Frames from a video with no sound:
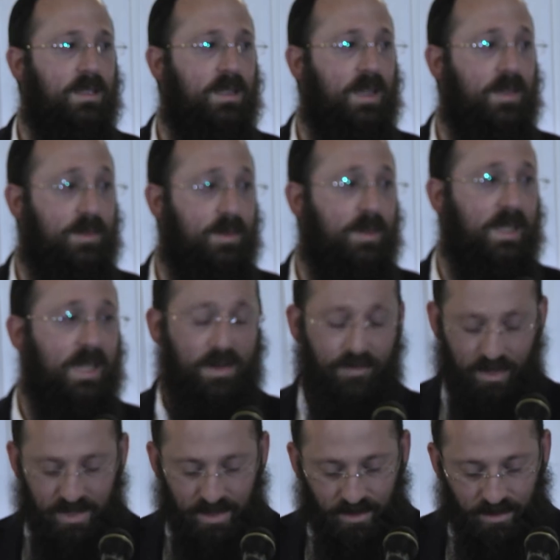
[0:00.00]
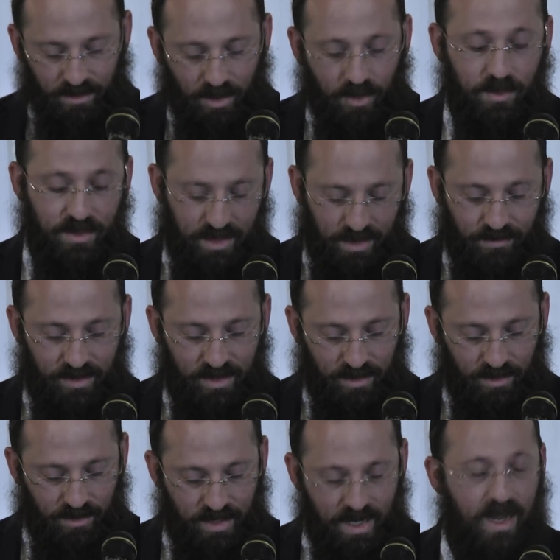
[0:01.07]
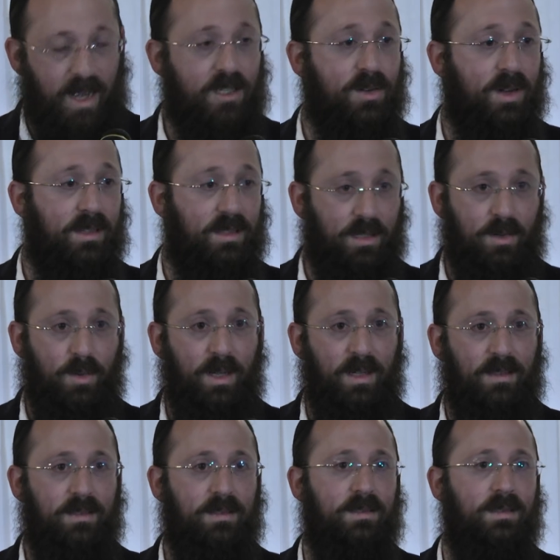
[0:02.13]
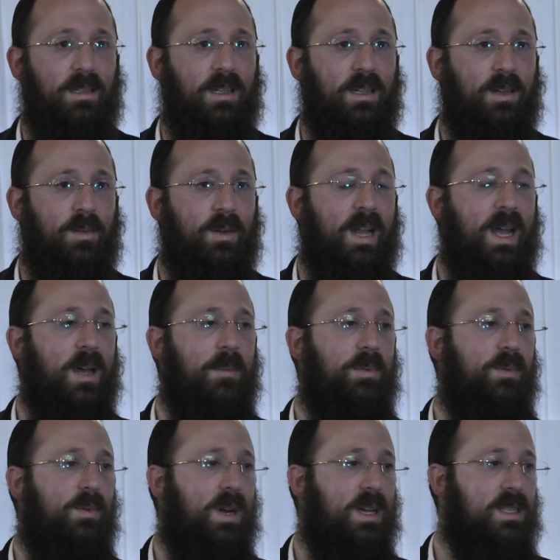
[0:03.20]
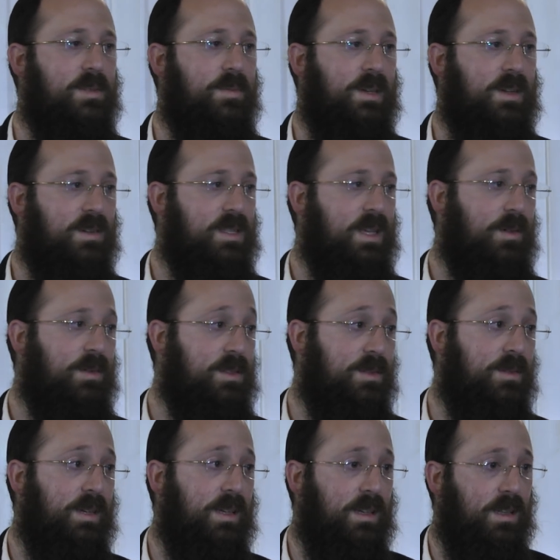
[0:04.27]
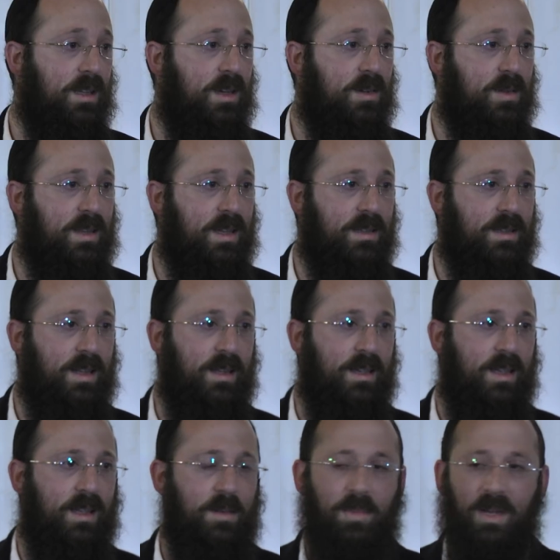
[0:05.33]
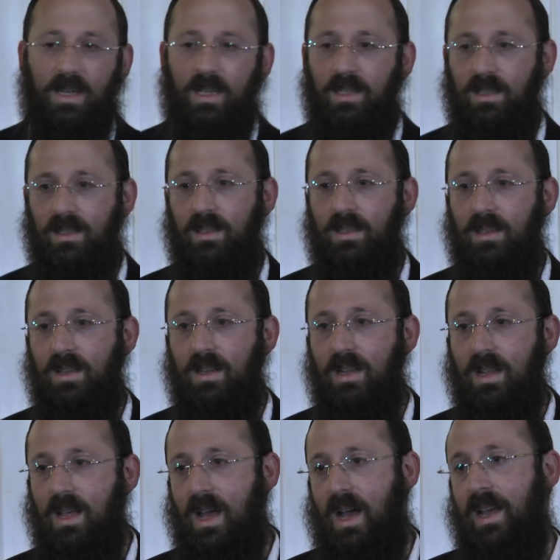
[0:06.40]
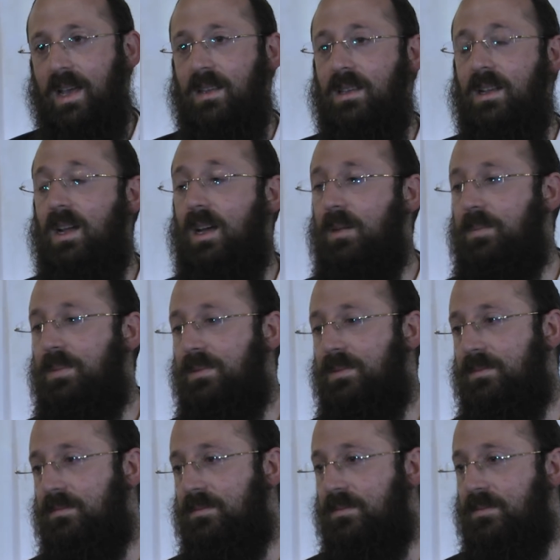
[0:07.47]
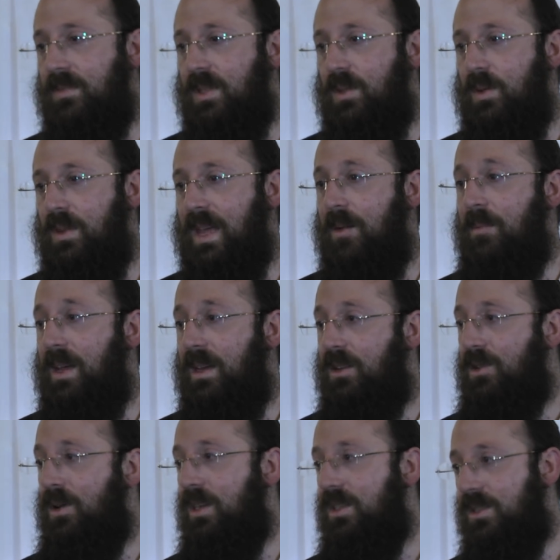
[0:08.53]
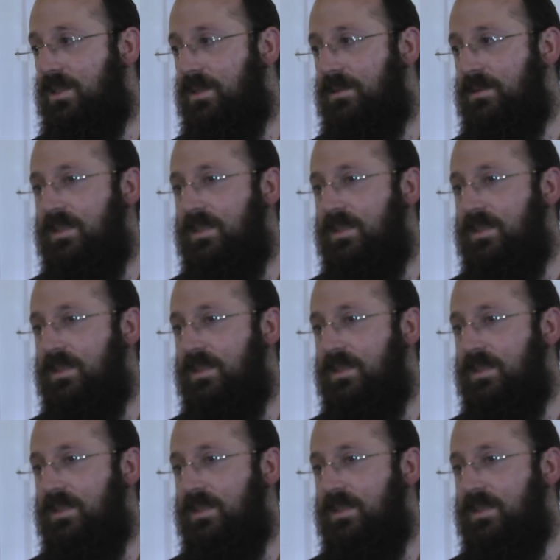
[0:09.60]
of doing it almost every single day, I tried to quit. What happened was, because I was doing it alone without telling anybody, I ended up without my crutch,